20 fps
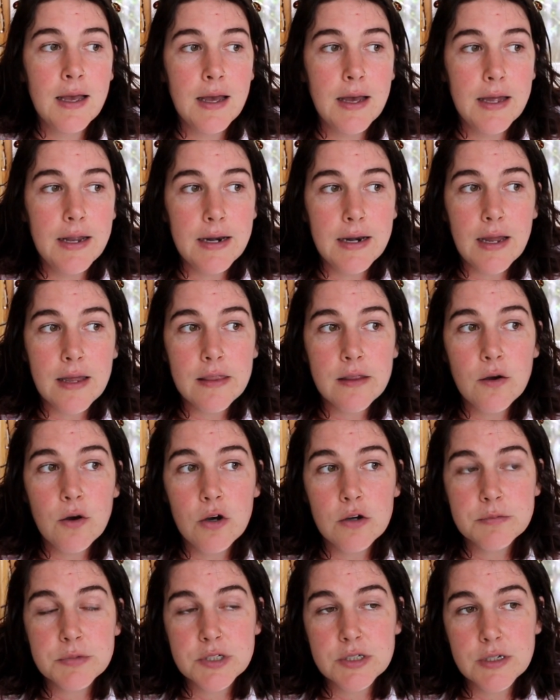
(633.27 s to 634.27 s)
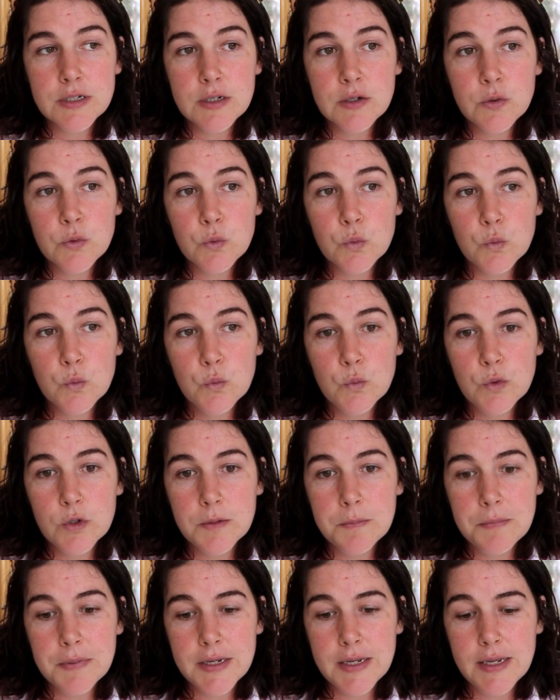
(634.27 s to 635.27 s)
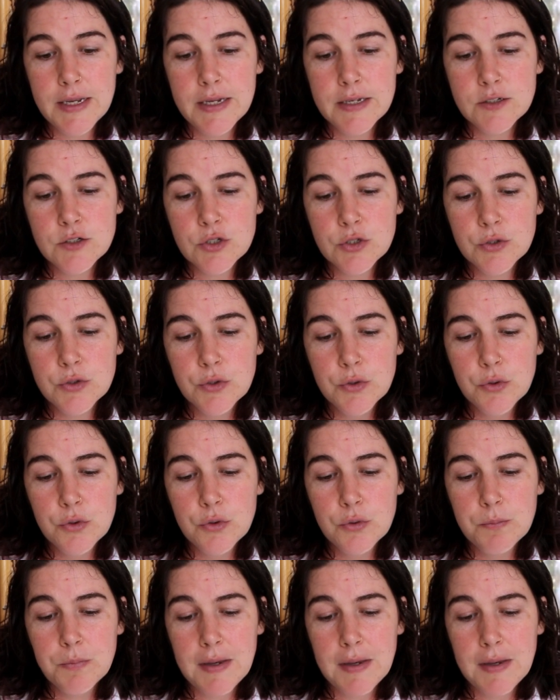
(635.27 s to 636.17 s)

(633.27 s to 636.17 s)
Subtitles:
Another option would be to